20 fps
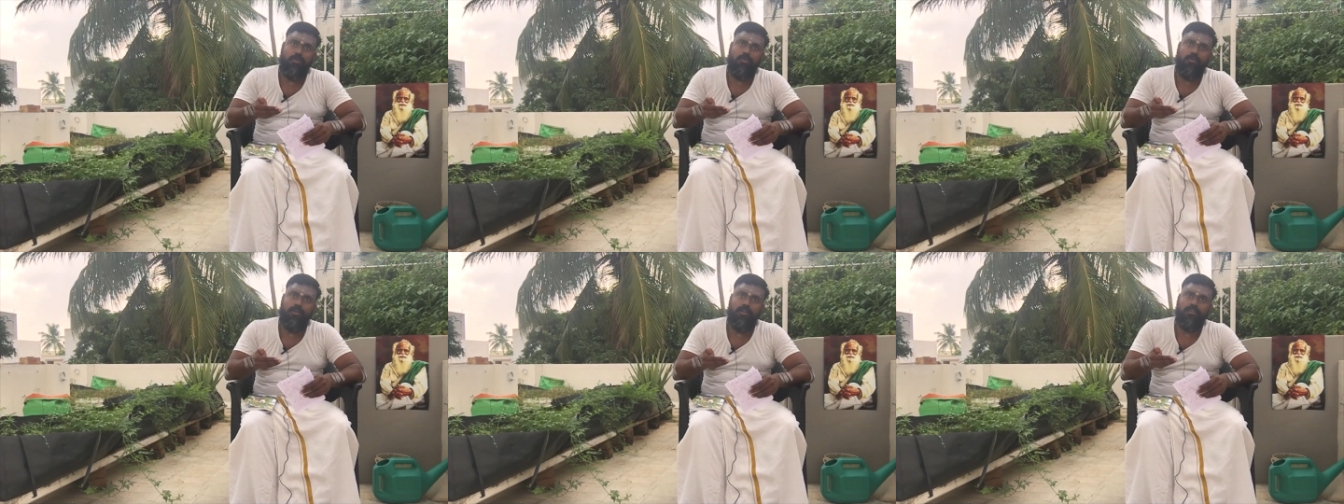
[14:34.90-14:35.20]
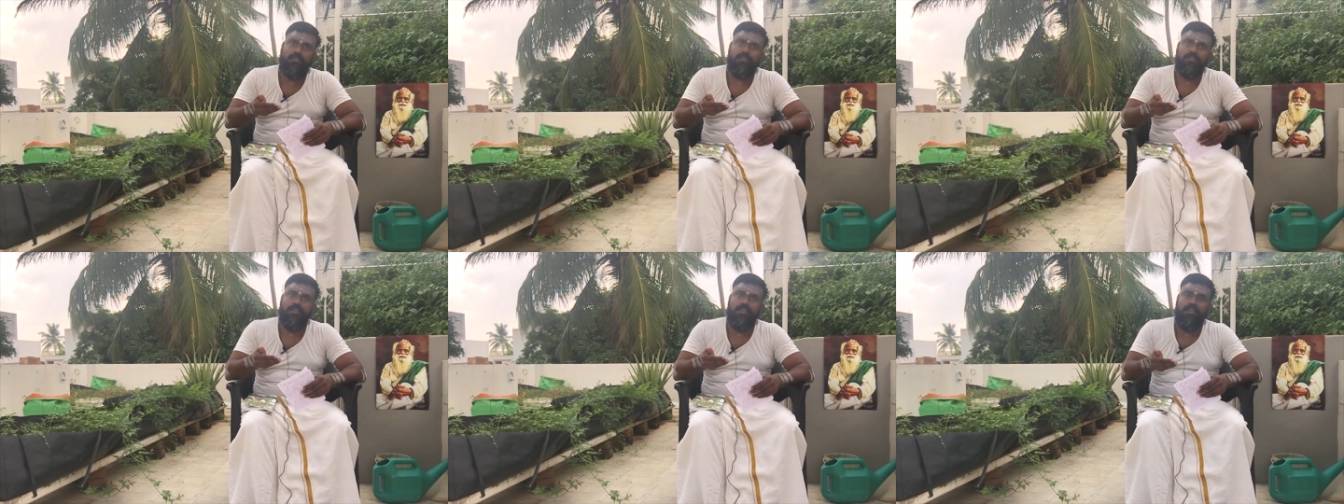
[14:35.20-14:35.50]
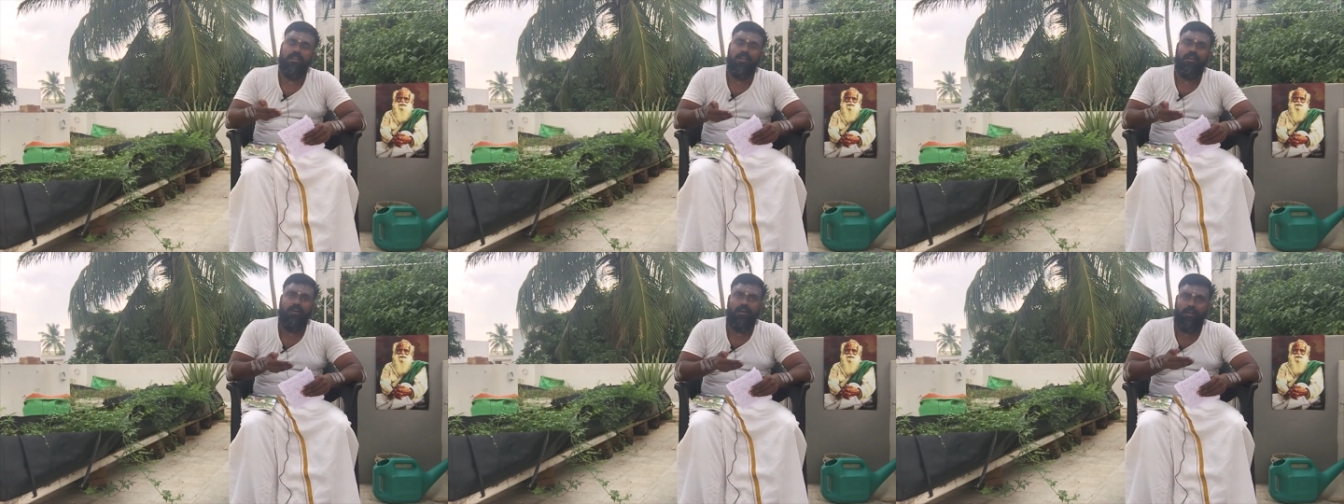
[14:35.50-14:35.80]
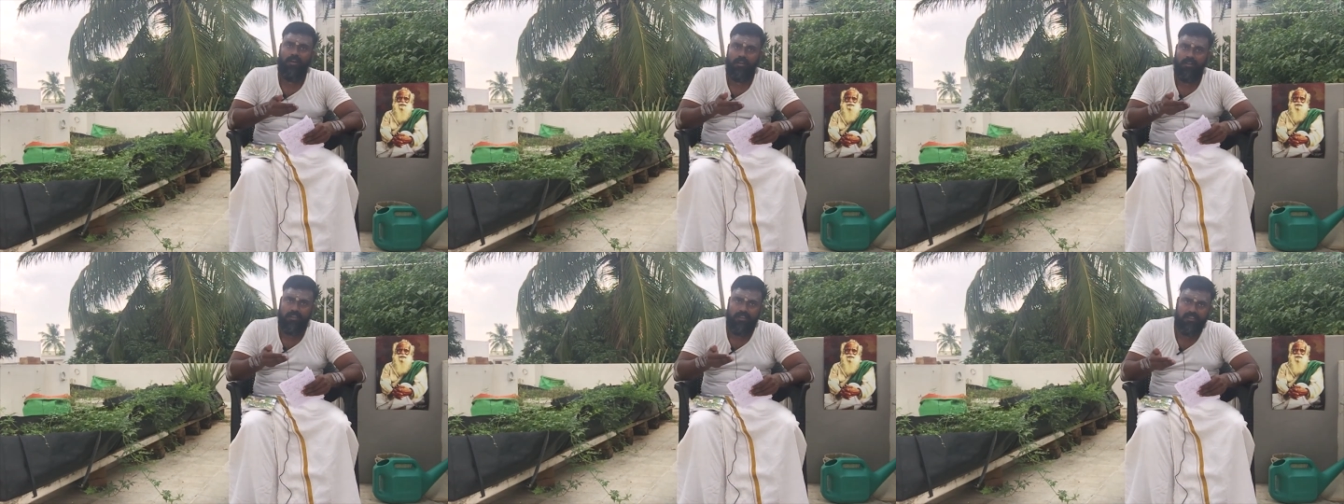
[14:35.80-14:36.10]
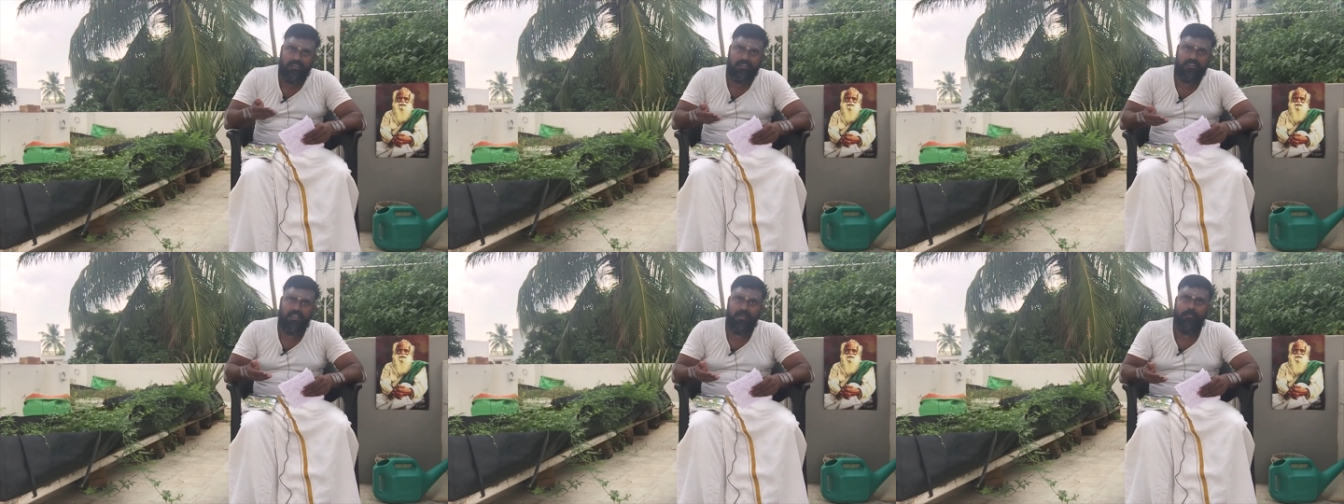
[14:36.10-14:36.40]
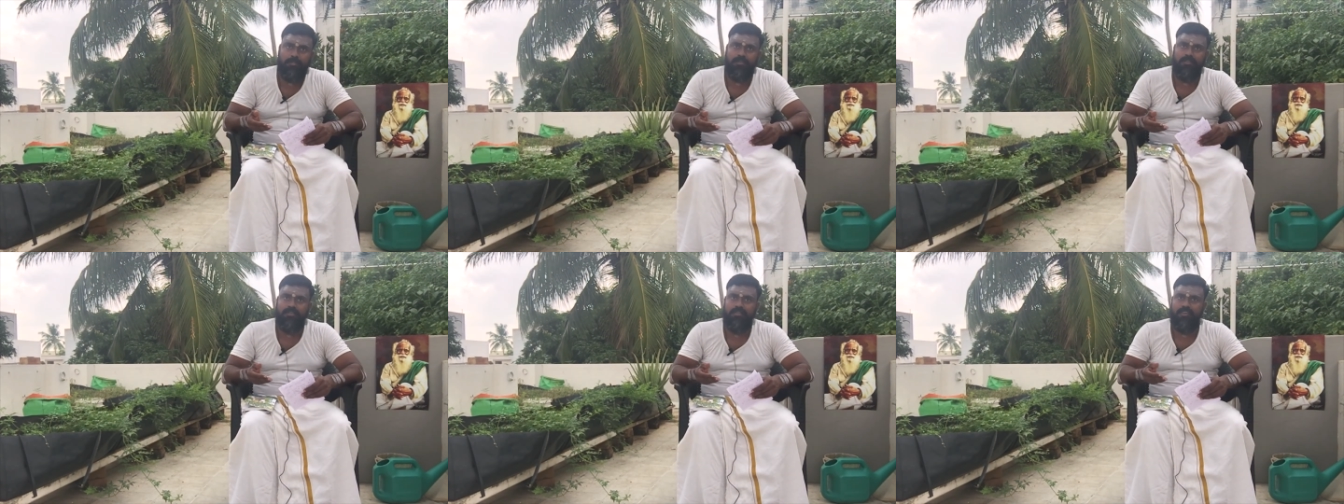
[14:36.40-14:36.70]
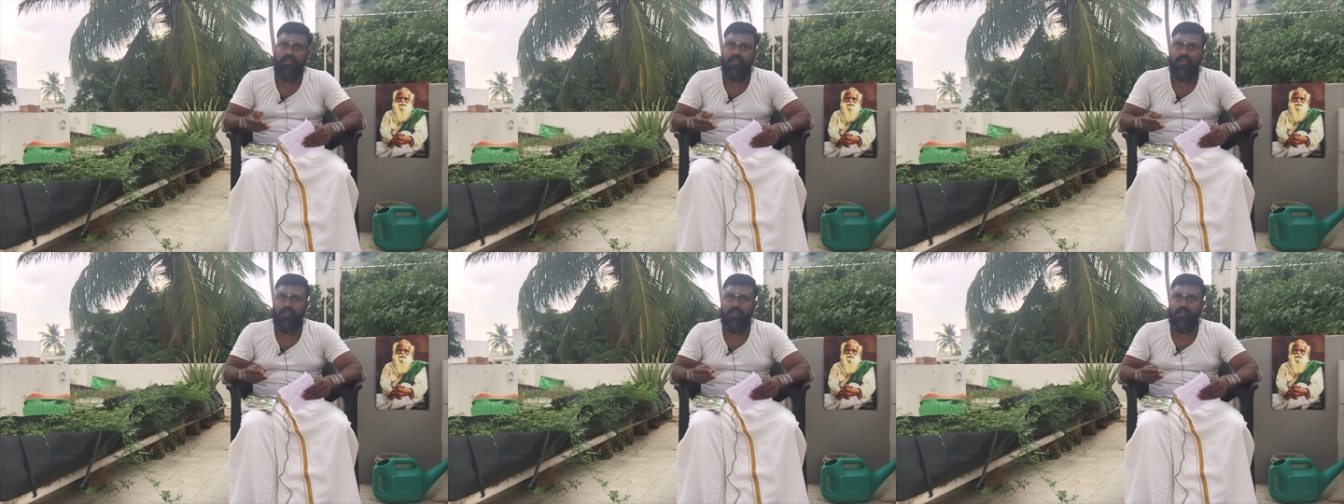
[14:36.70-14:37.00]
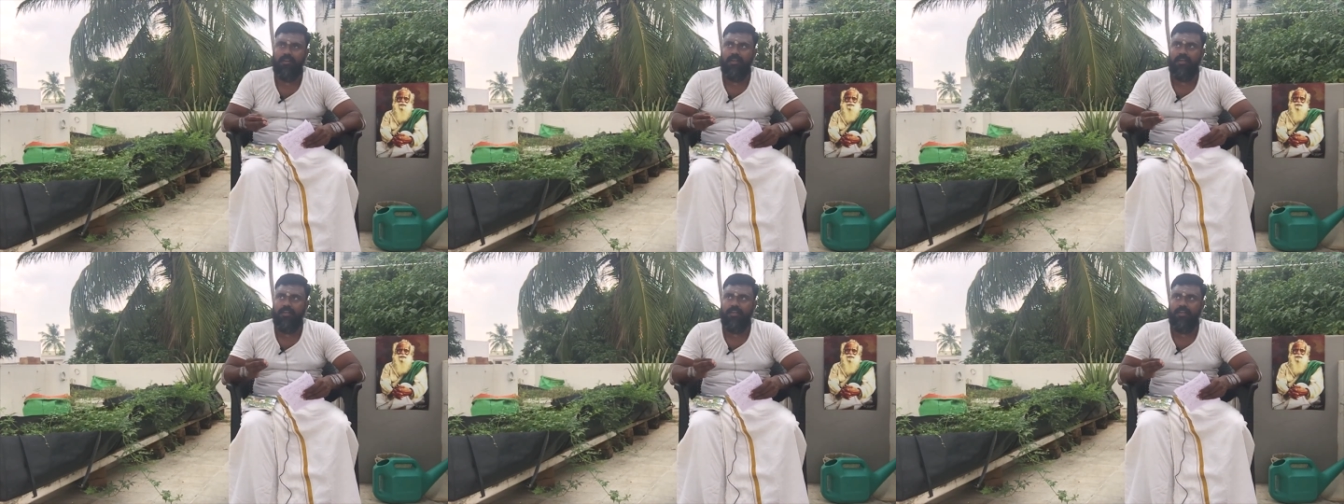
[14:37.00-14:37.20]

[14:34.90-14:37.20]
towards all this type of uh,